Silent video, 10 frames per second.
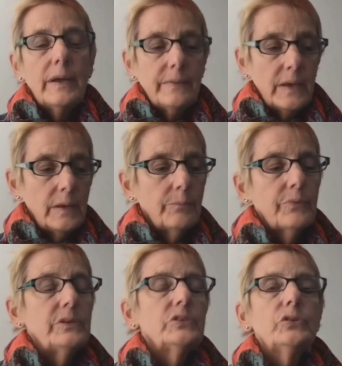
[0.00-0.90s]
and then
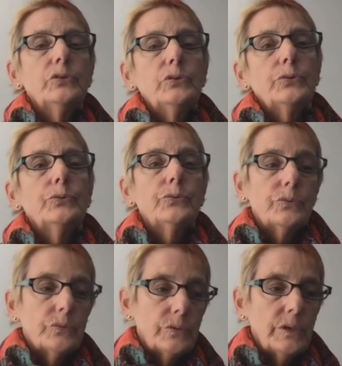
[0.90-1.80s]
pretty
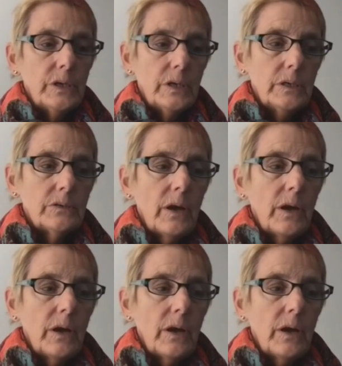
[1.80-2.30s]
soon the